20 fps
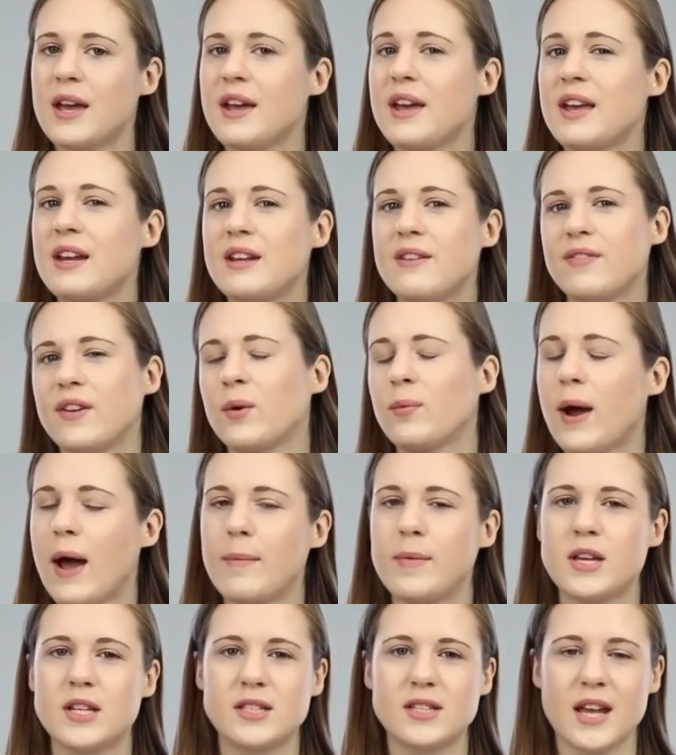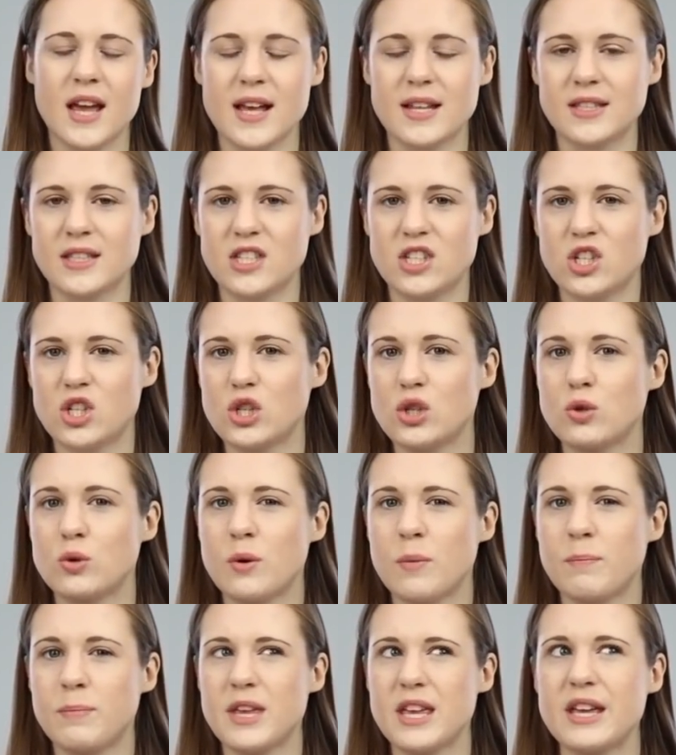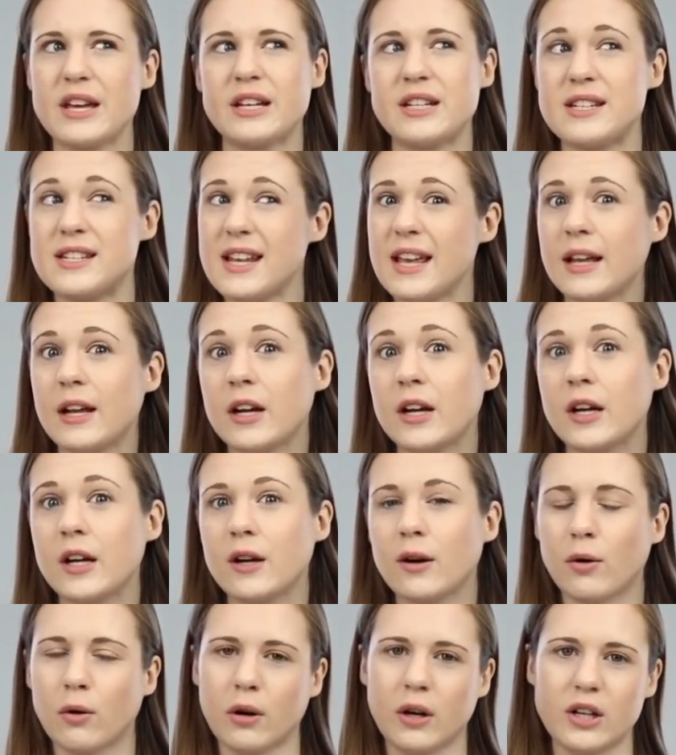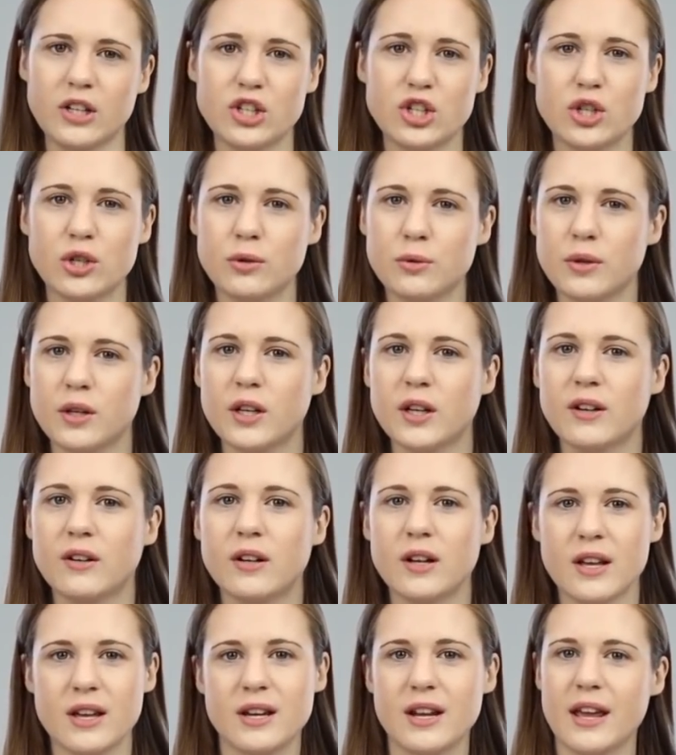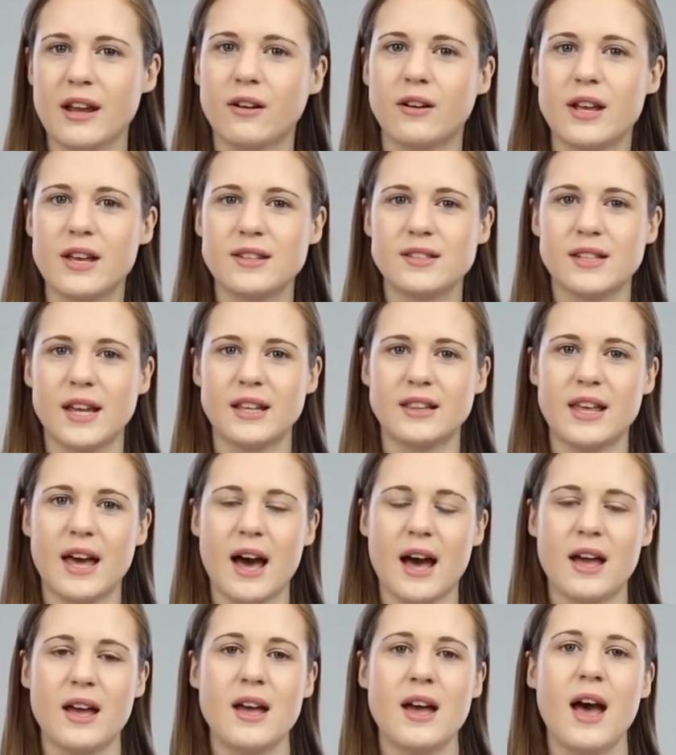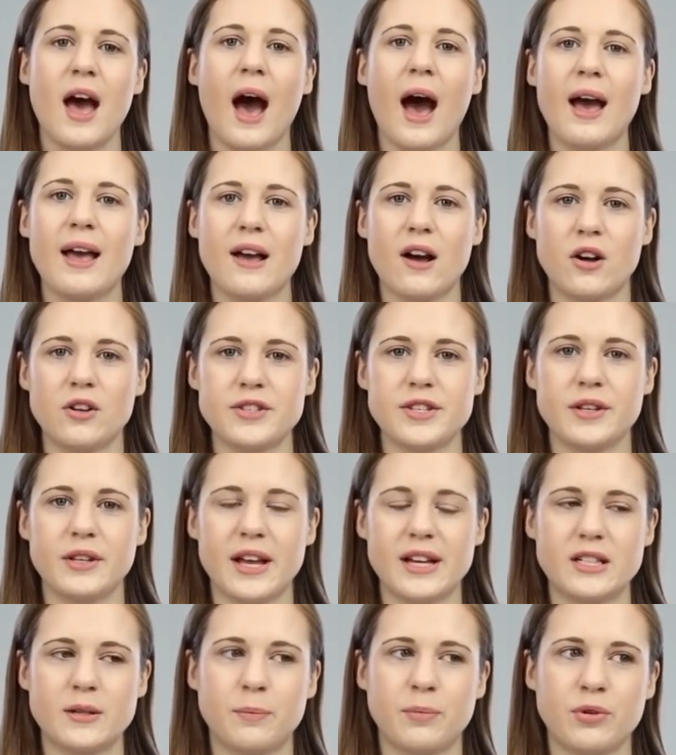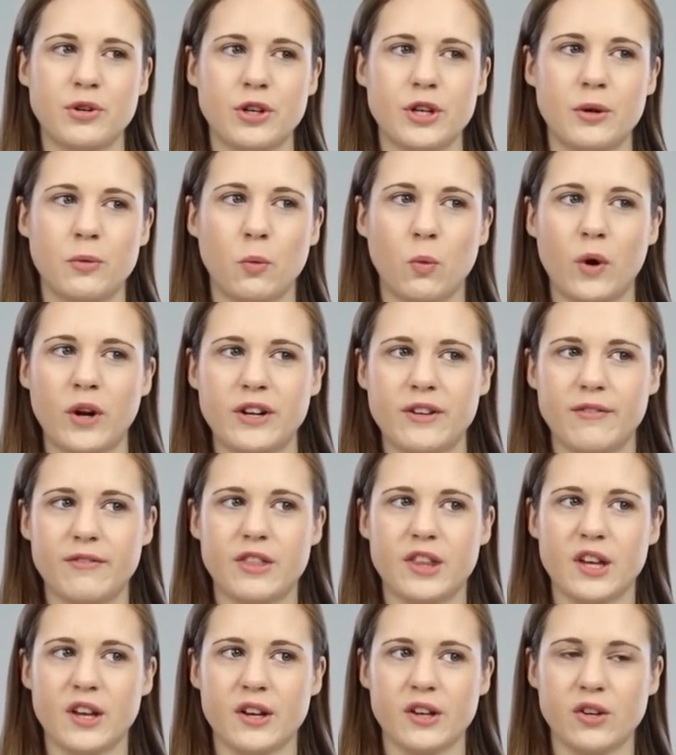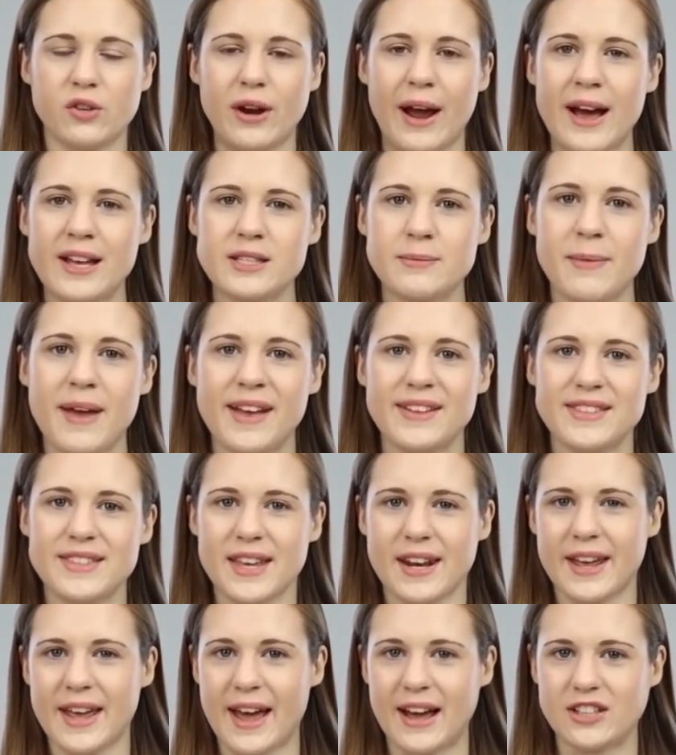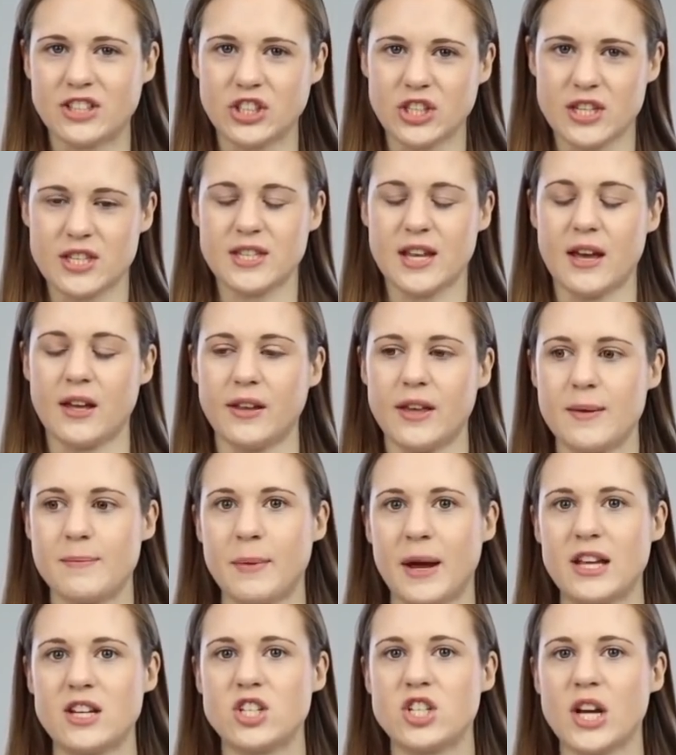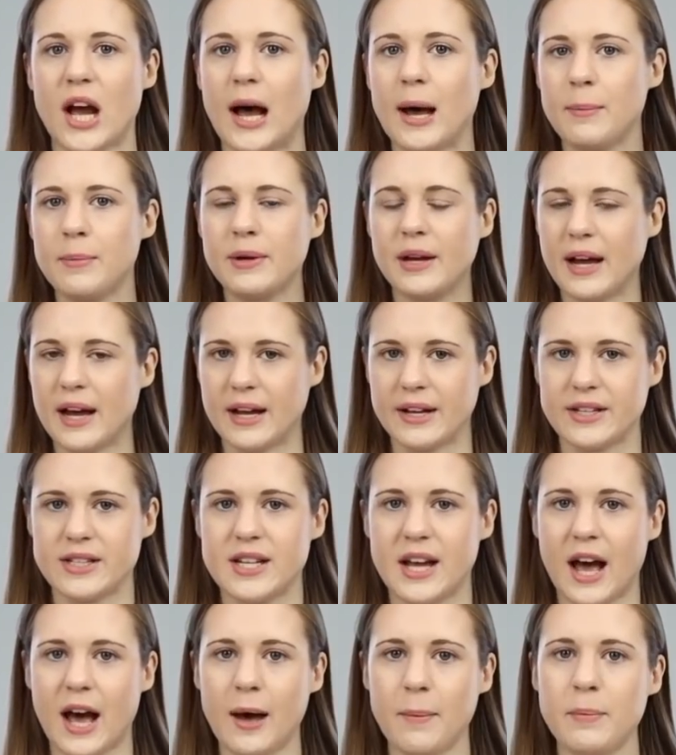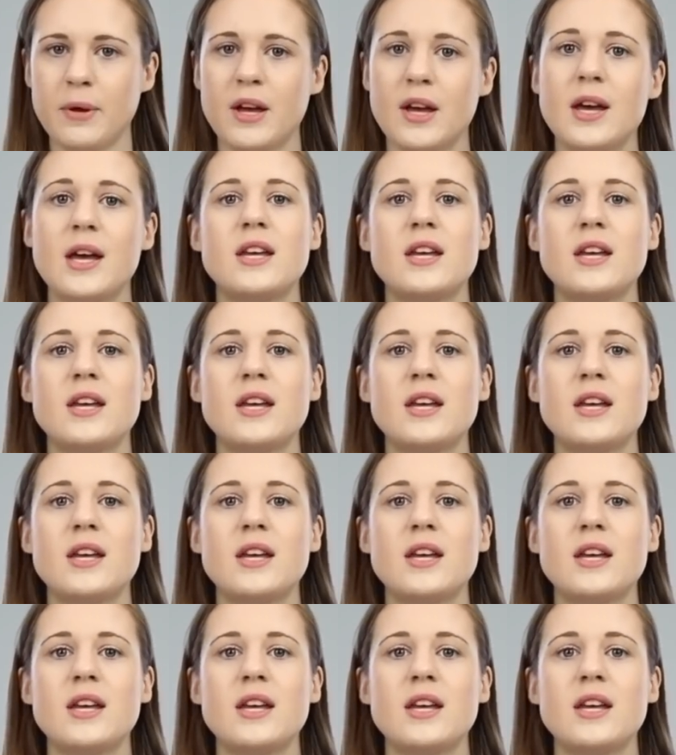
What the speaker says: And if your rabbit tends to be a digger or a chewer in areas like that, I also like to put one of the grass mats that I actually sell in my shop on top.